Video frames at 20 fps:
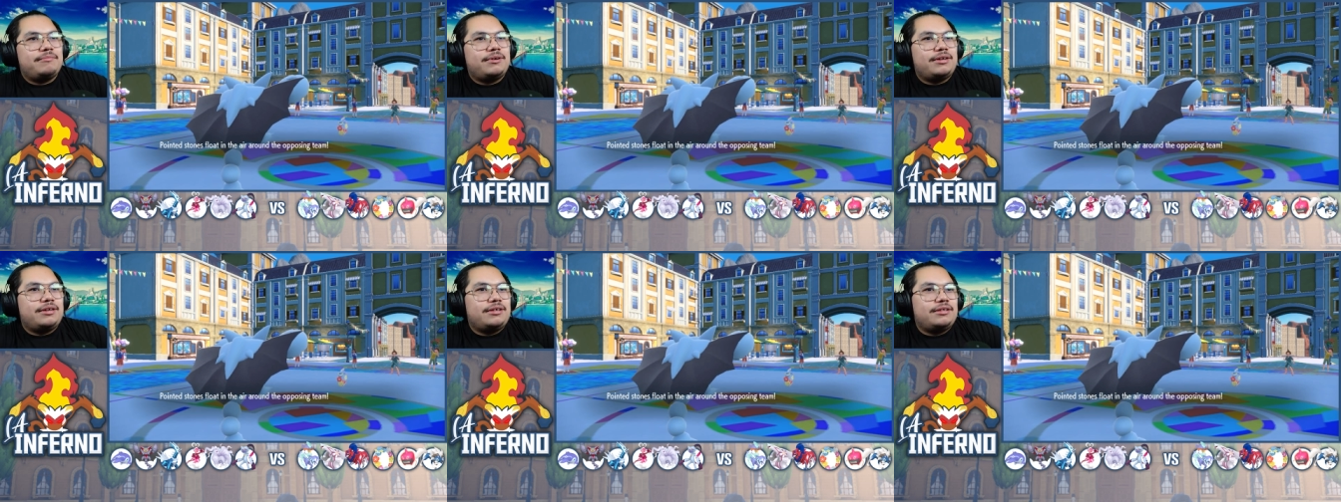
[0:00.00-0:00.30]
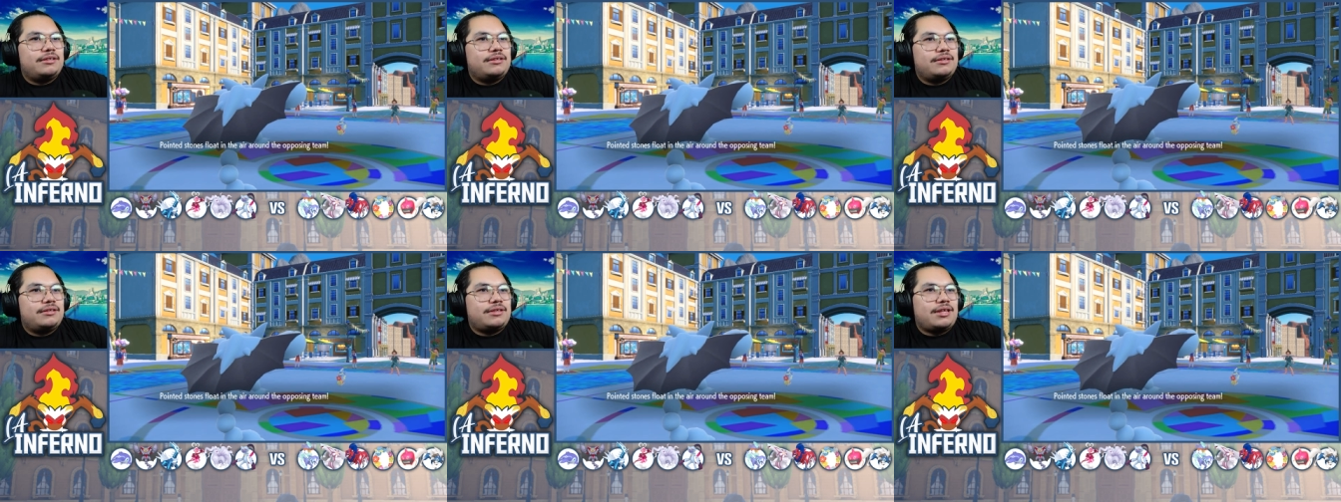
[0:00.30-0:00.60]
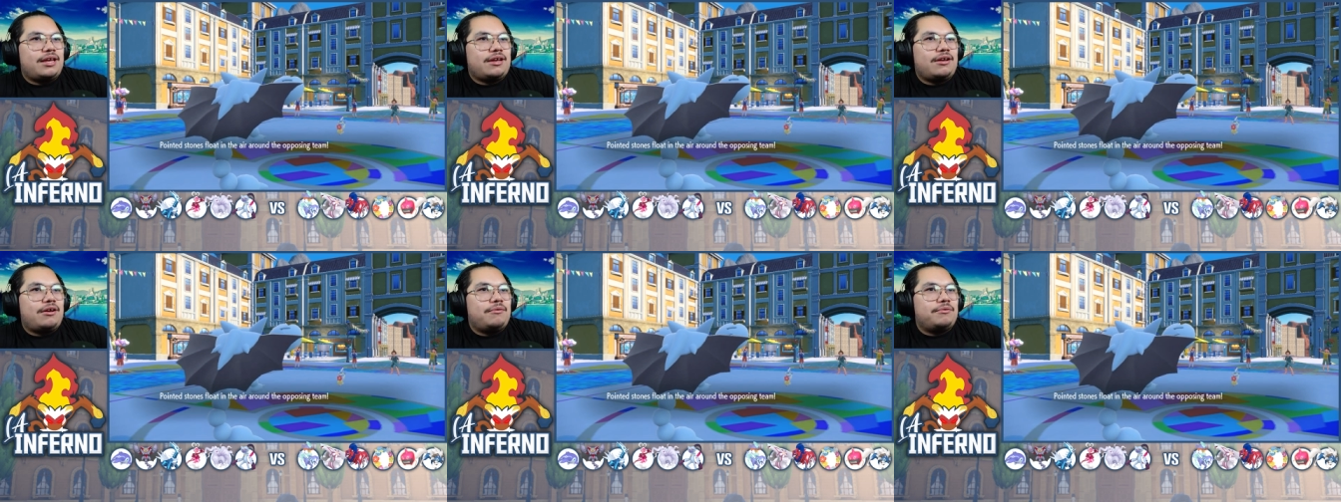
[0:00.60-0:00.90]
my
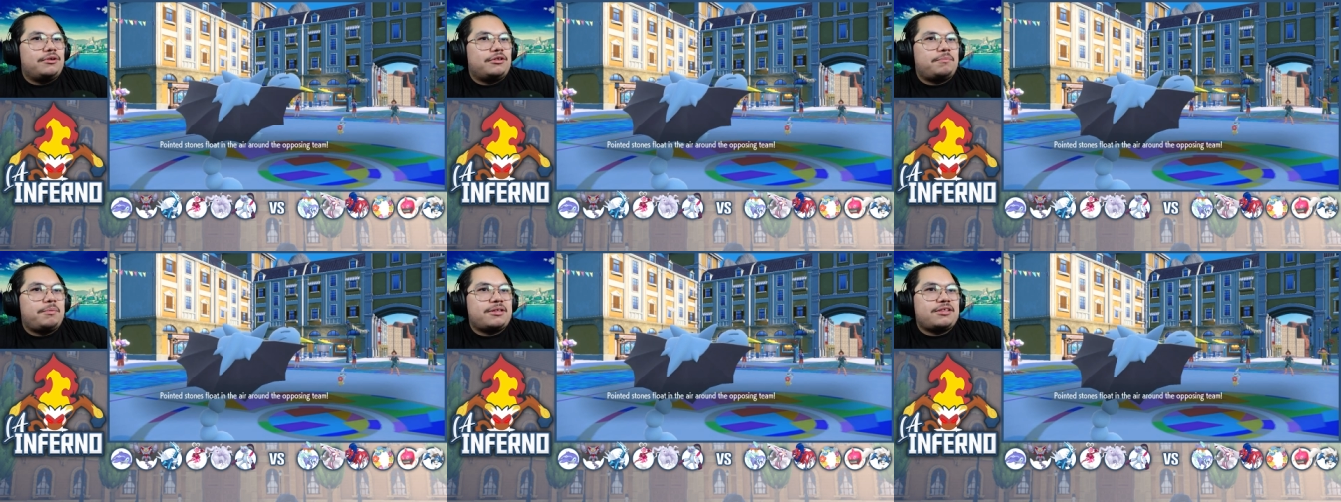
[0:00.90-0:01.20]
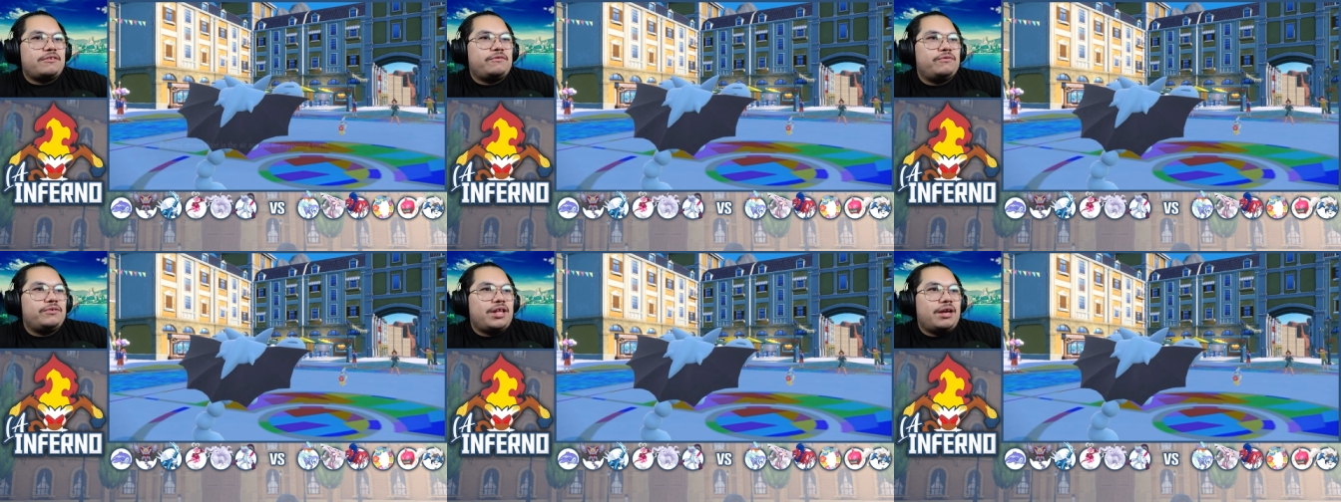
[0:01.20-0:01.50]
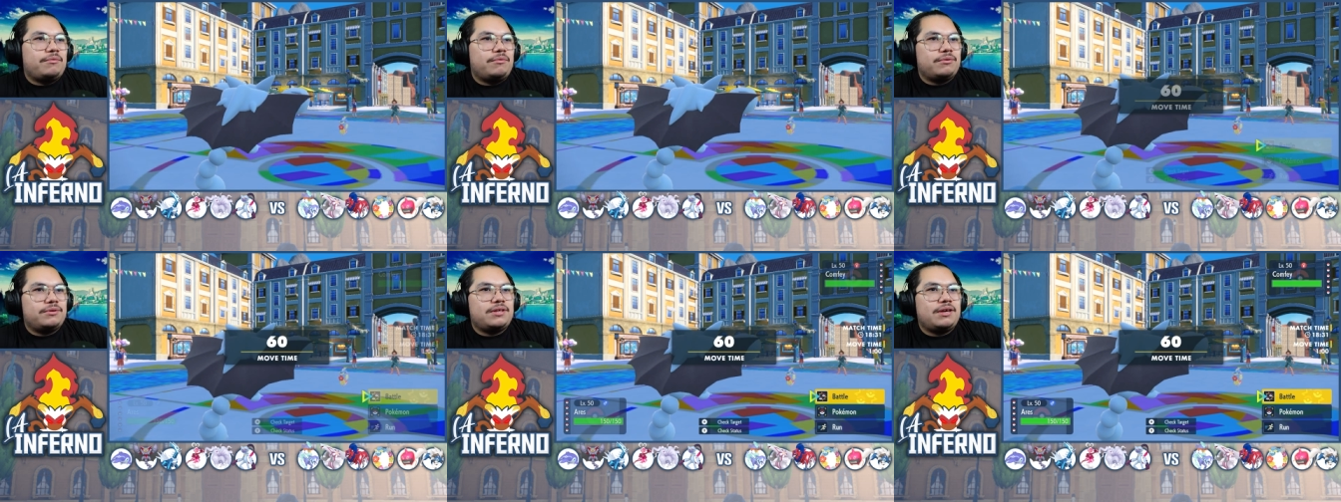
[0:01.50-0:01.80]
set going, especially for
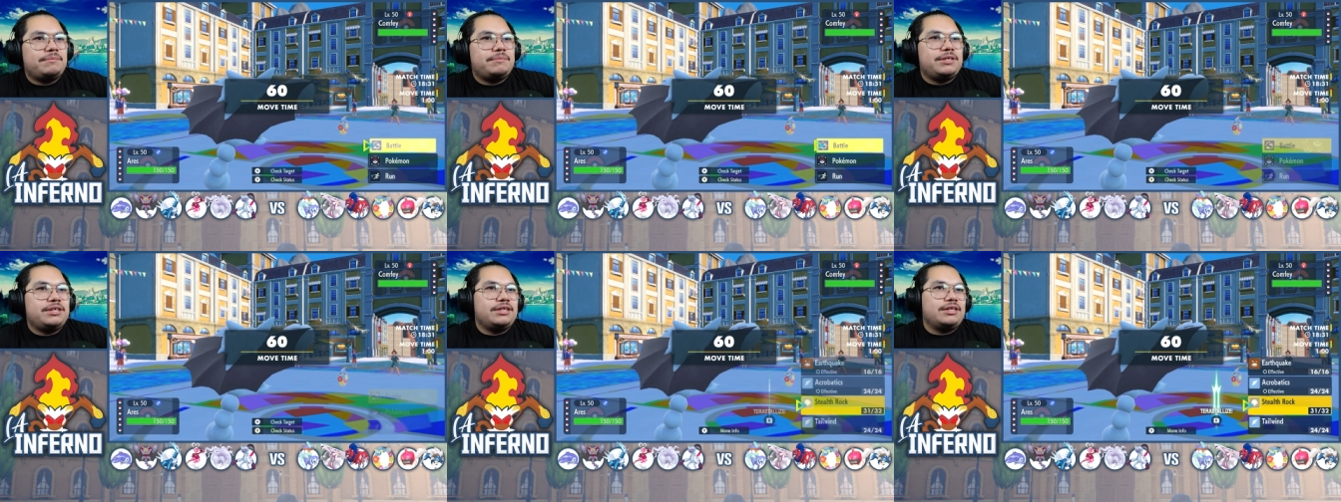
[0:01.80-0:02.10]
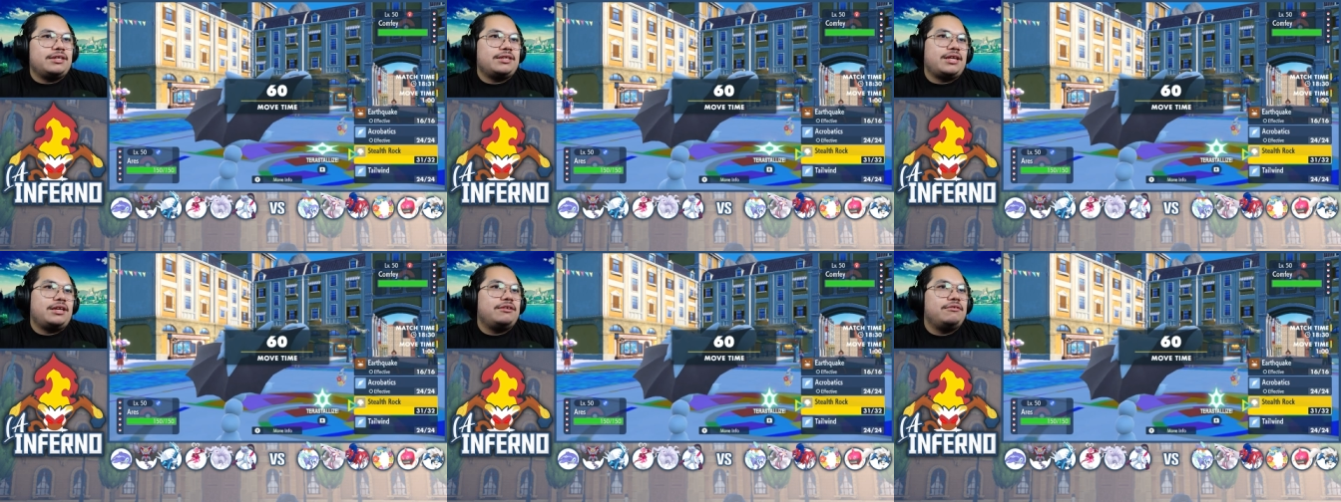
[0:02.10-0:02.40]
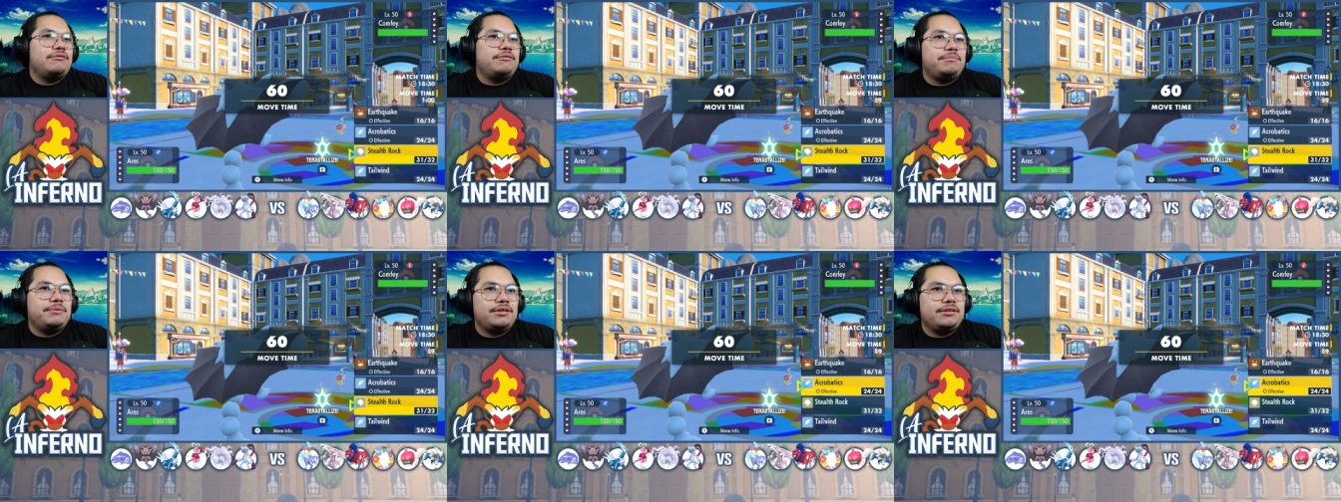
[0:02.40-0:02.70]
that Rotom Heat, because I
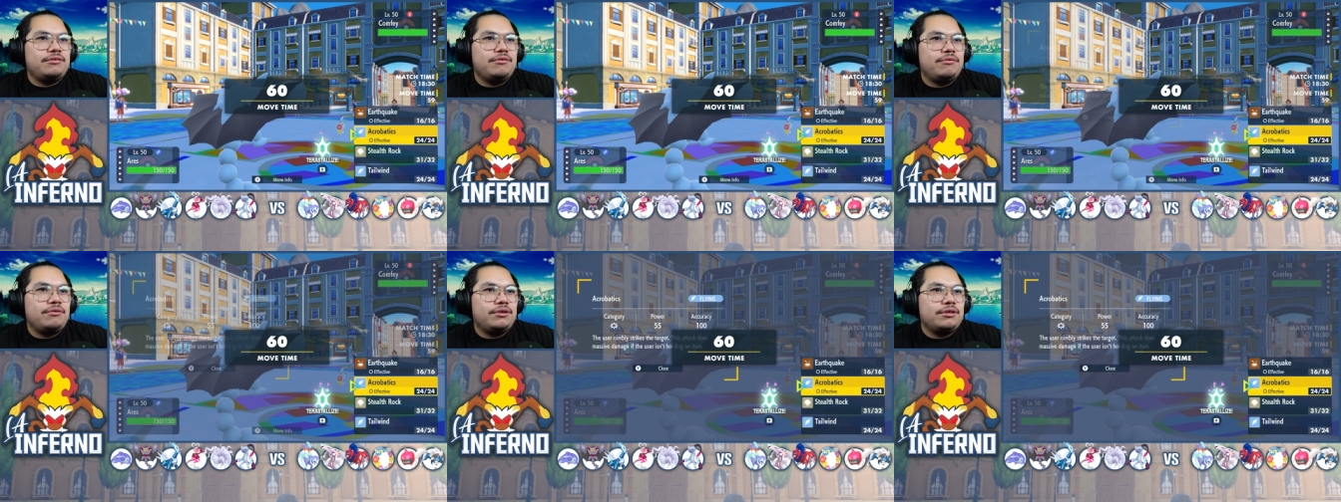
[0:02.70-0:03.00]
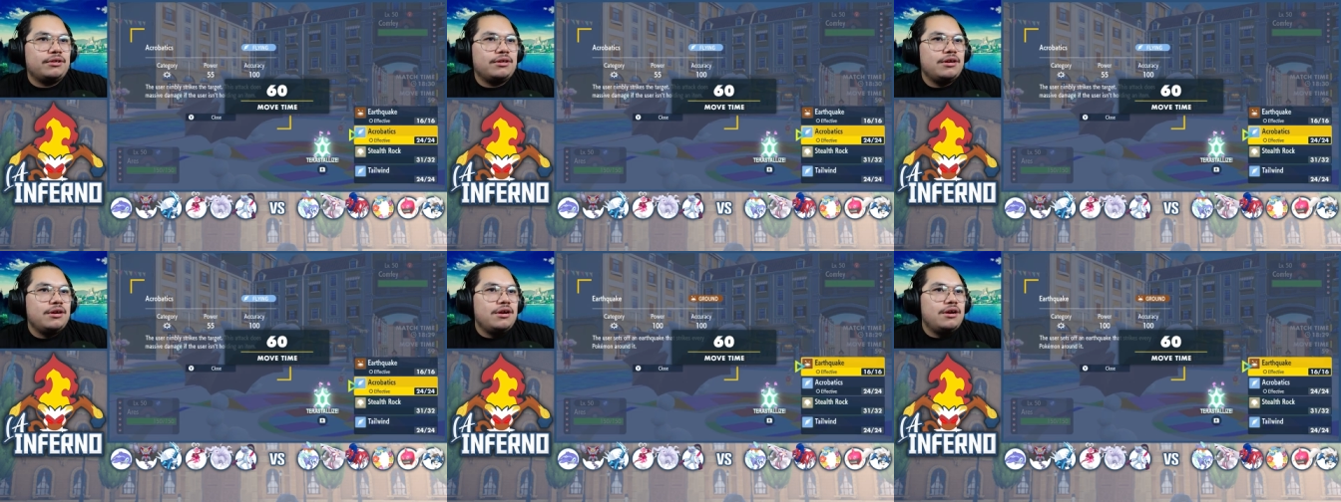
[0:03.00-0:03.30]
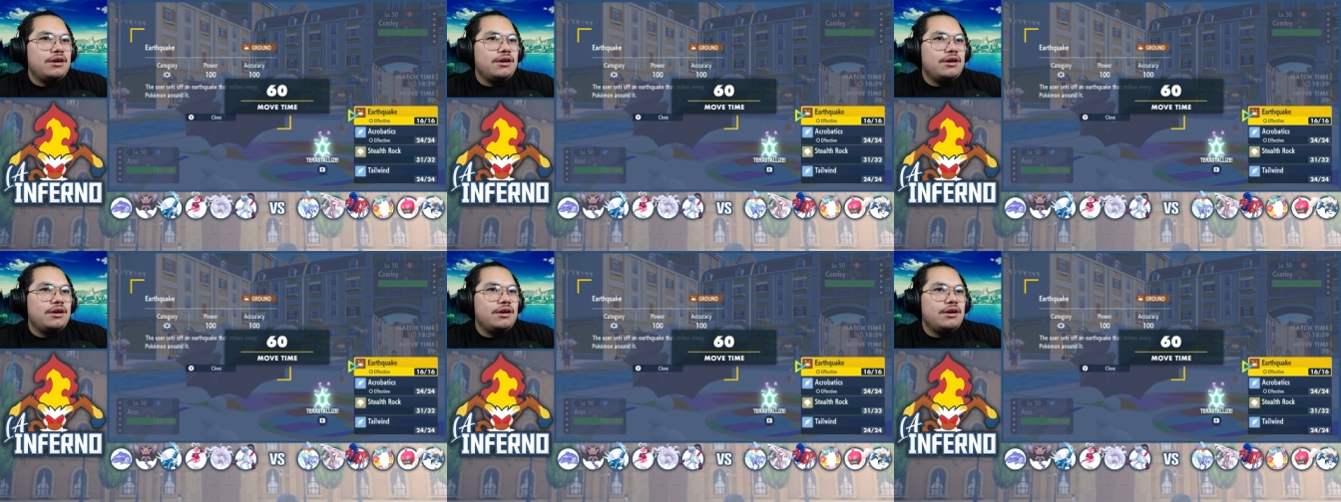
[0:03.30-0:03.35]
knew it would be annoying.